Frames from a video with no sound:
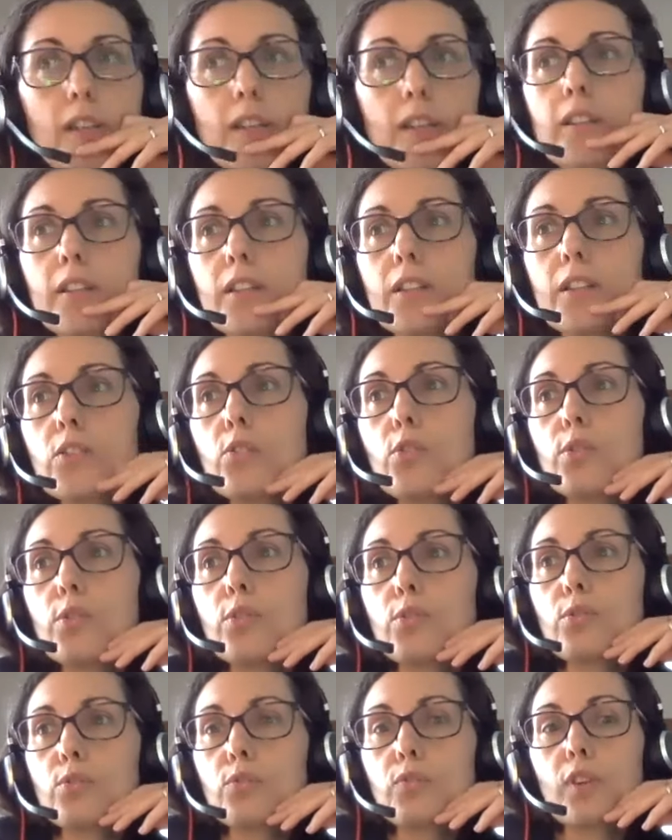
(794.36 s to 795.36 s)
I think
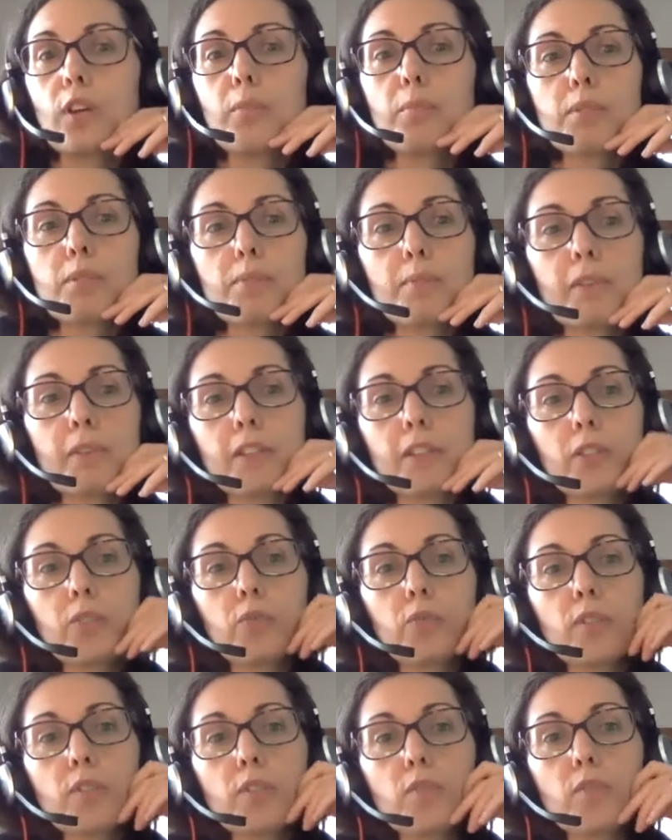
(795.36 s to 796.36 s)
going to the farmers
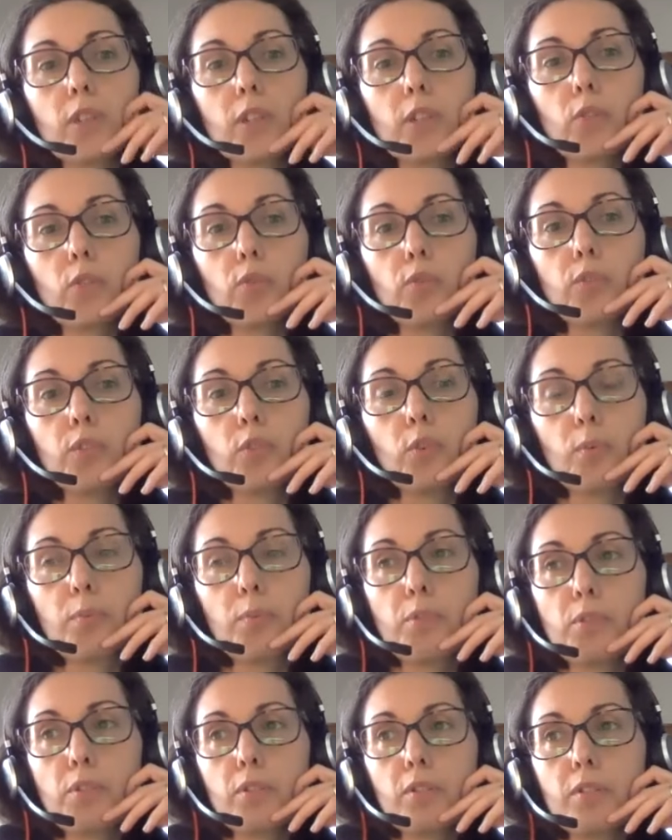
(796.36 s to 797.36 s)
market was one of the
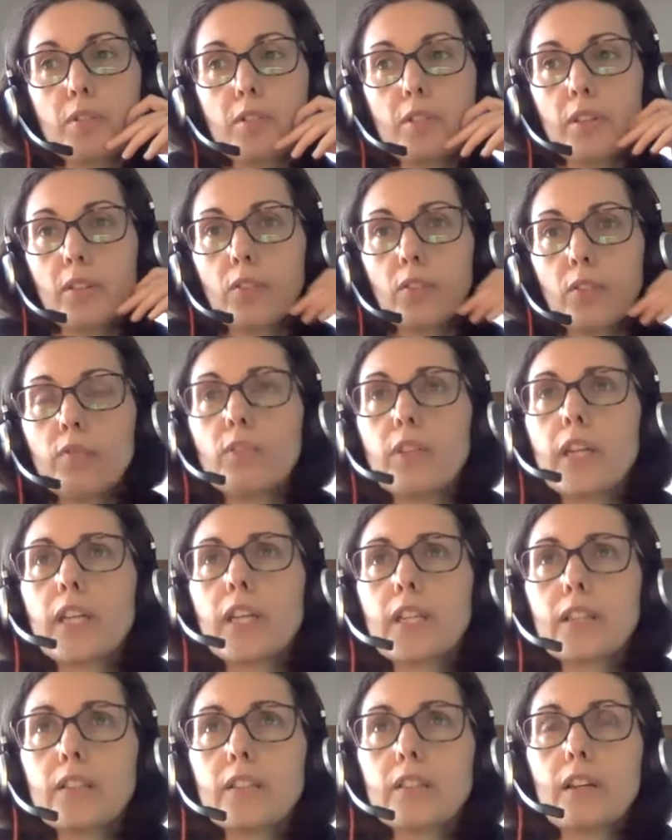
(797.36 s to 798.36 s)
options. And
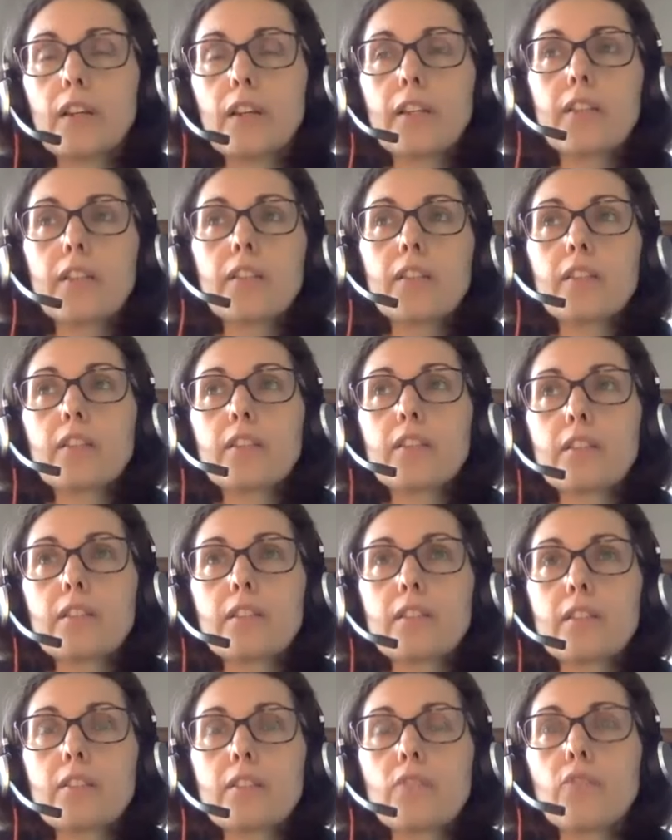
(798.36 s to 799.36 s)
another idea
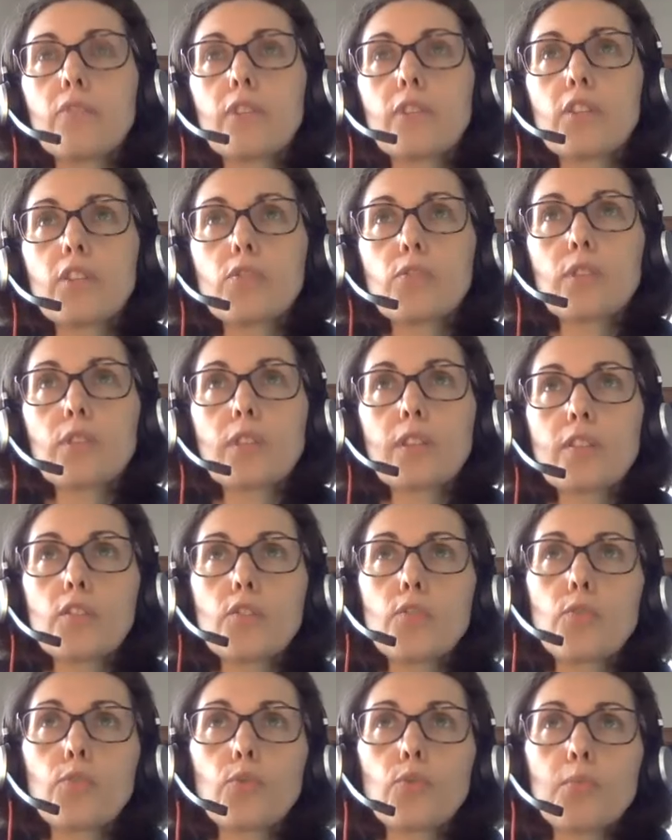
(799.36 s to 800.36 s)
is actually
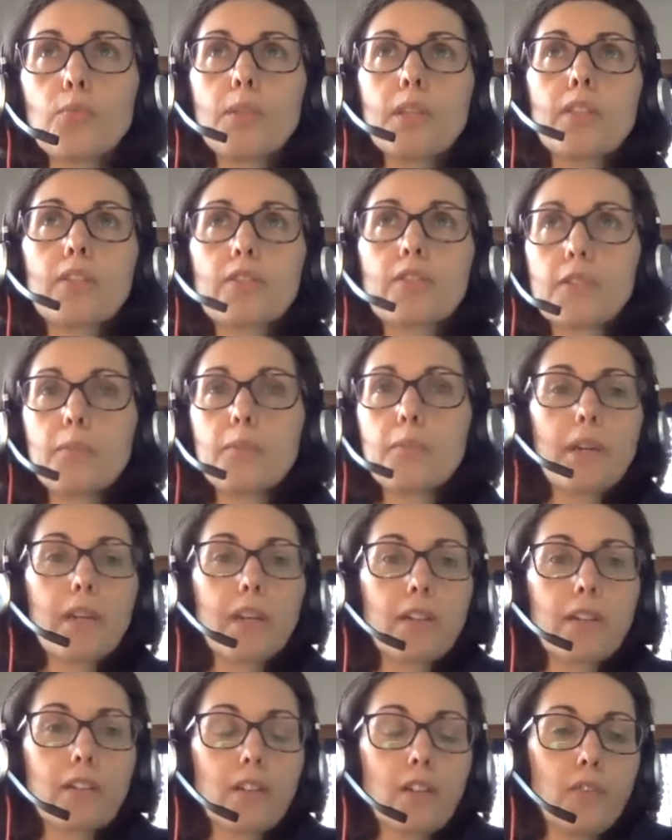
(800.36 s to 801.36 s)
there's going to be a
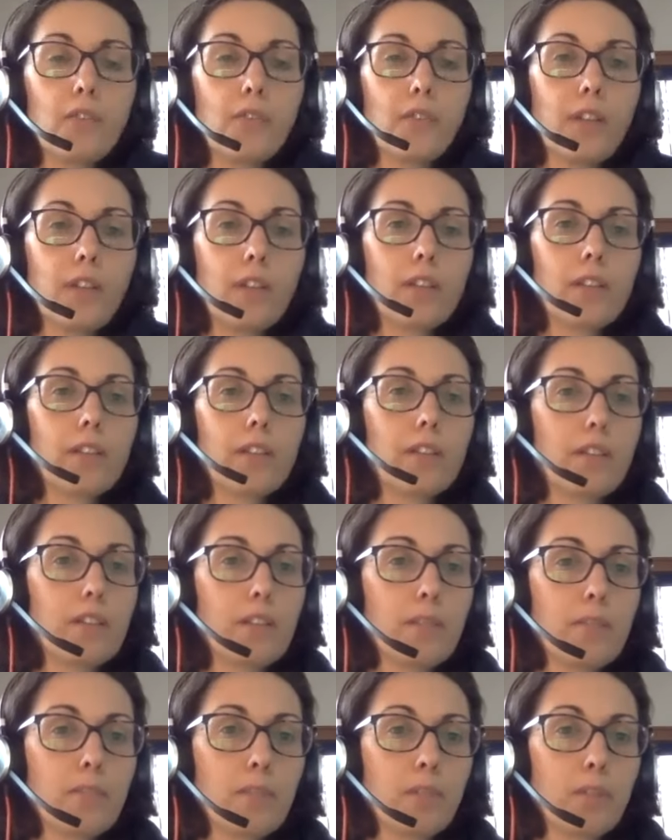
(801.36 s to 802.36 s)
repair cafe that
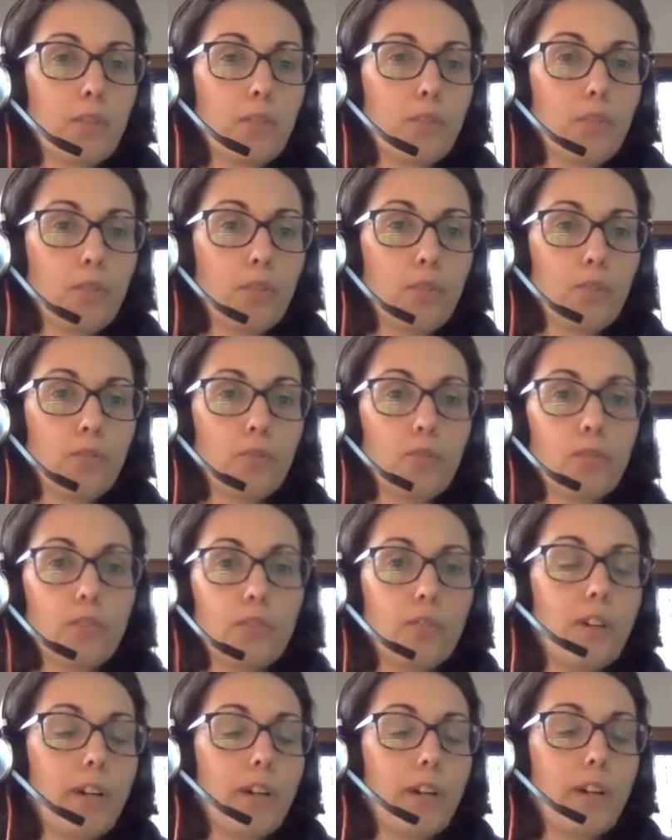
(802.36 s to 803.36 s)
has been going on for
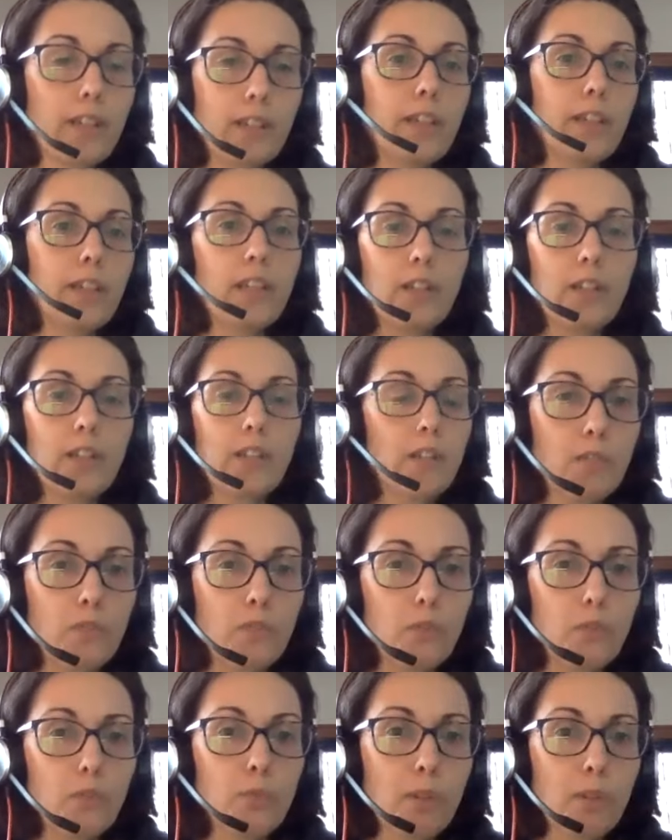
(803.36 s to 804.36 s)
a while, like every
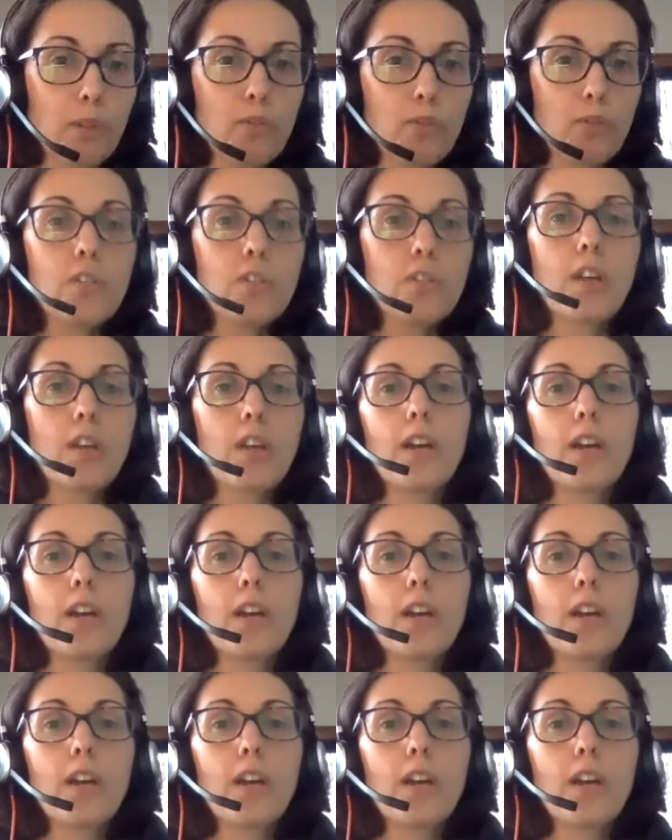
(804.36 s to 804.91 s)
few months.